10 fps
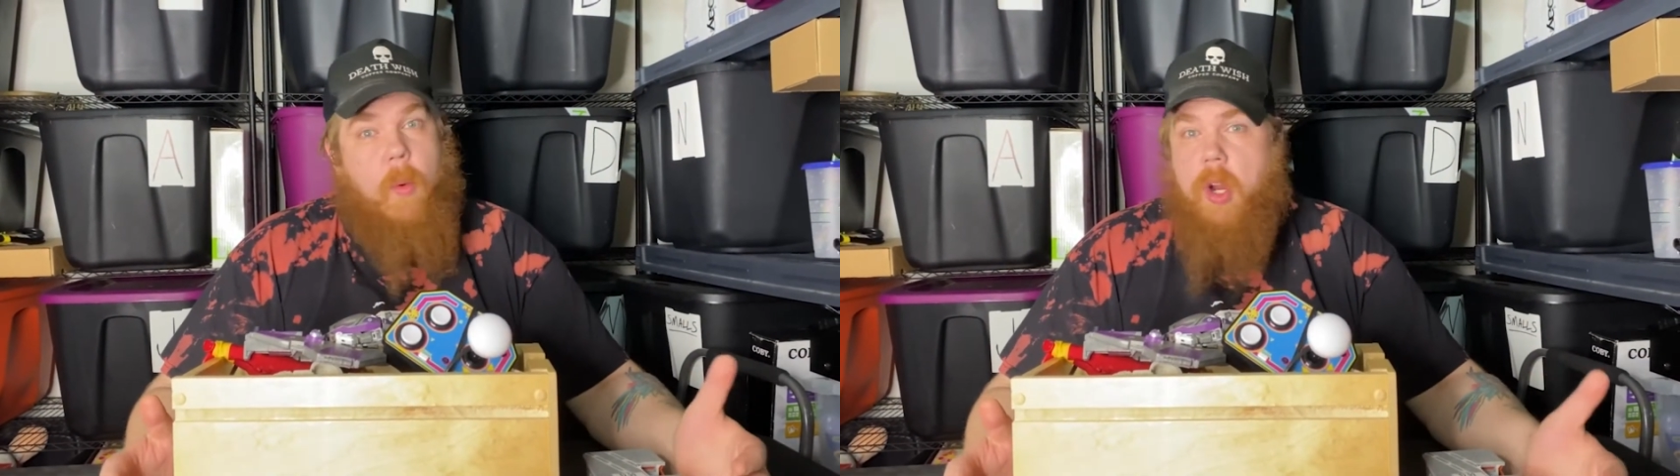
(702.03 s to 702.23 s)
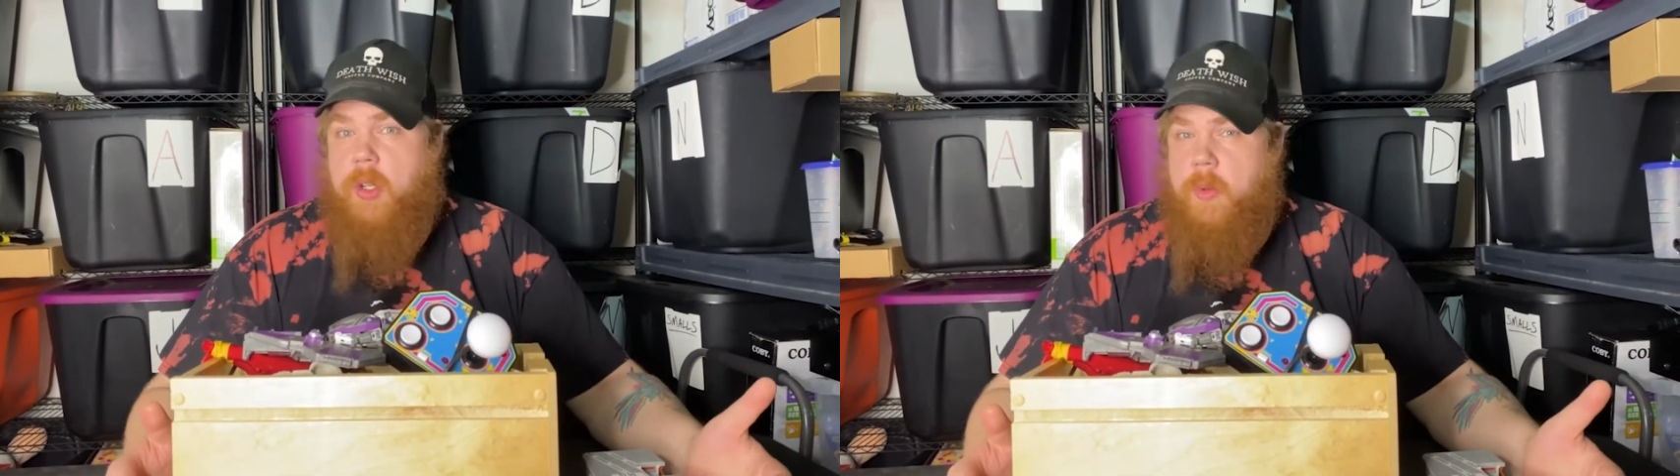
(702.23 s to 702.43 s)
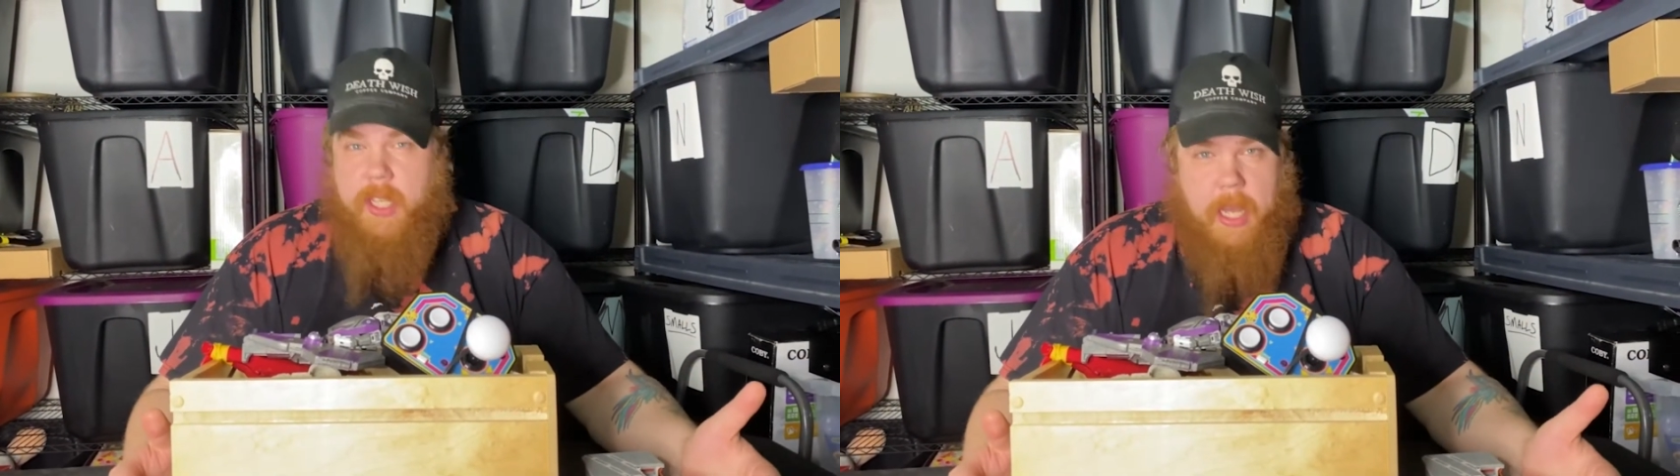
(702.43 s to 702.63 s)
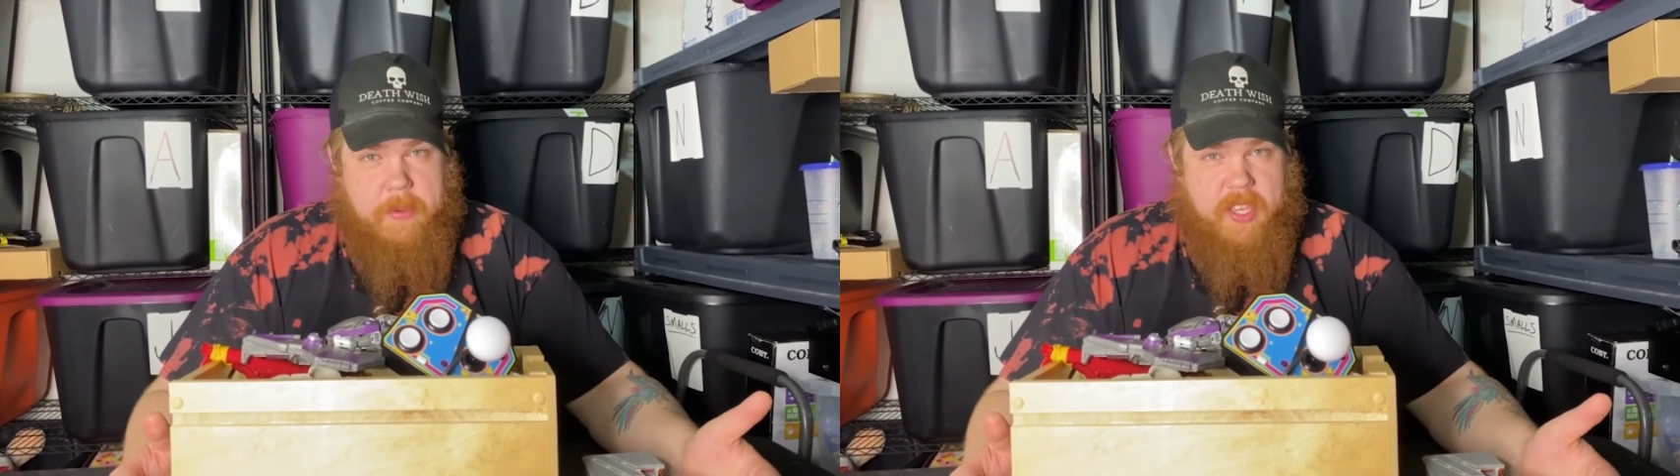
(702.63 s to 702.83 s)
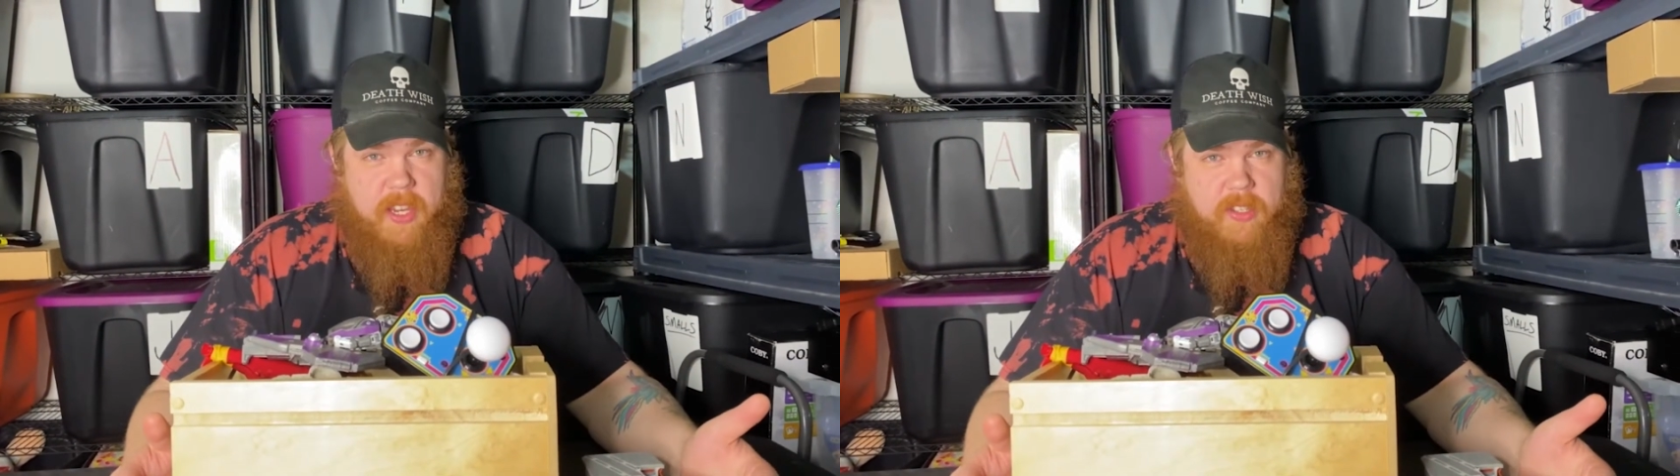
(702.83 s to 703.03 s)
worked with a
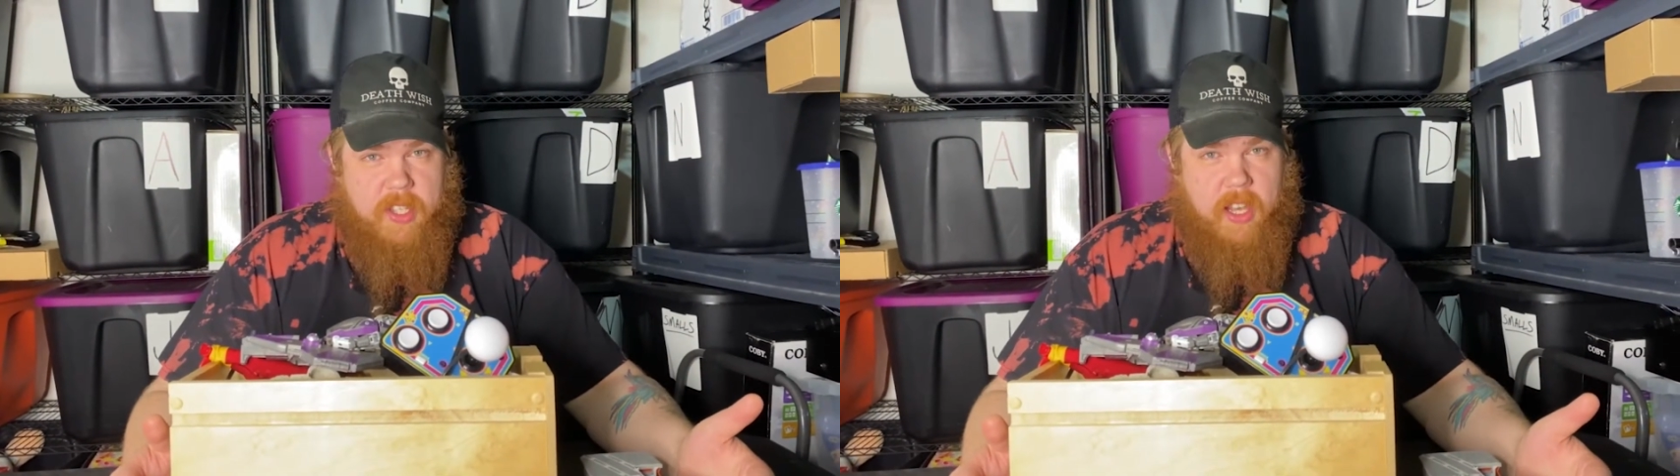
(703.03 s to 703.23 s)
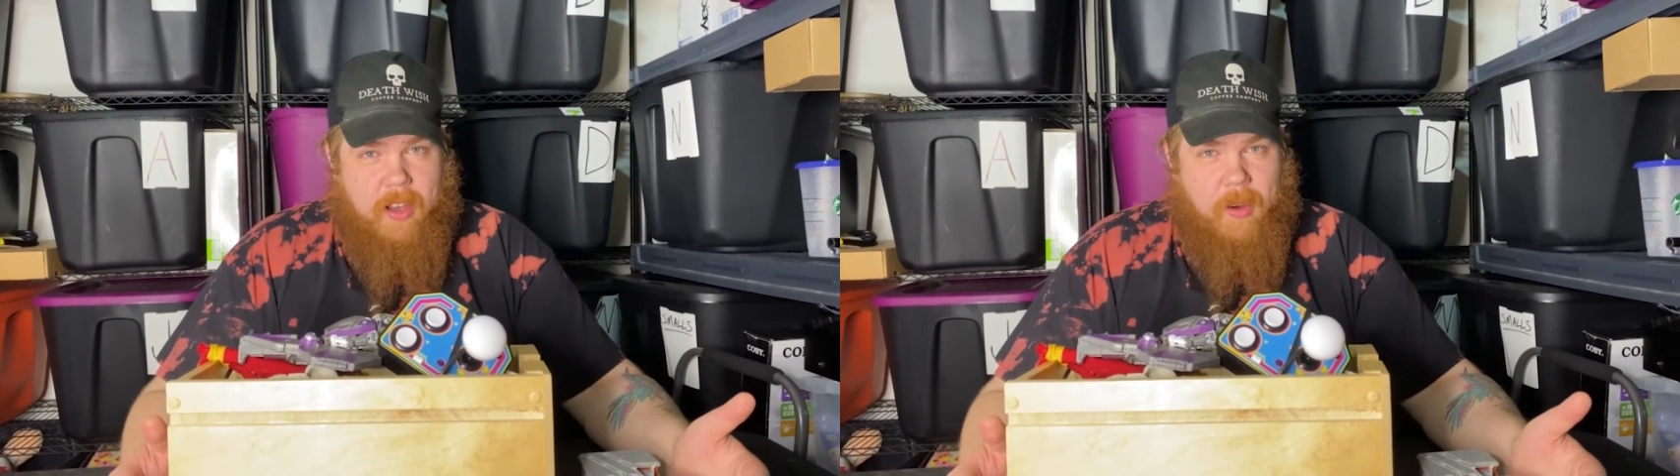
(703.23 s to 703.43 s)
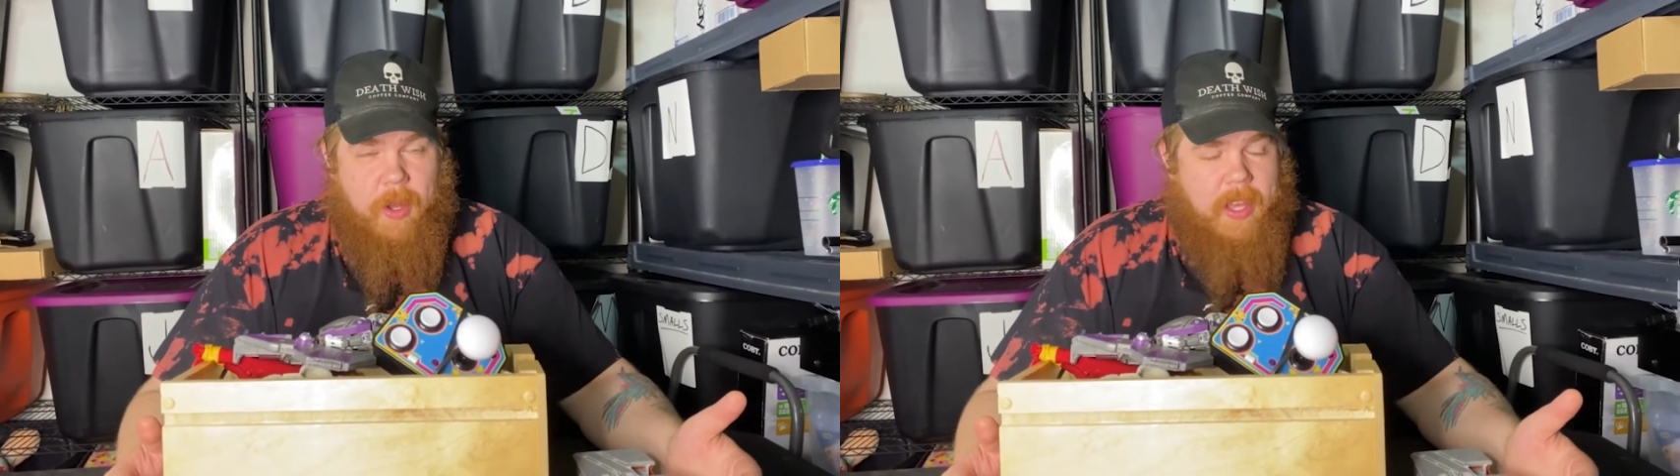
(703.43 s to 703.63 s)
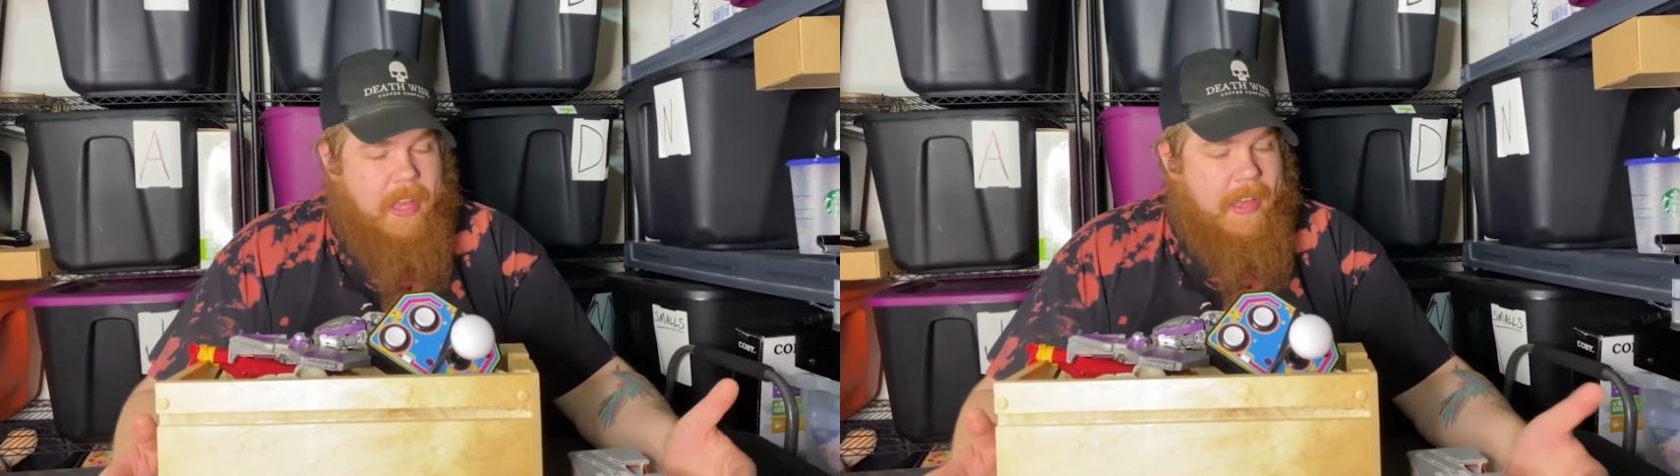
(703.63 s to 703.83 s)
couple years ago.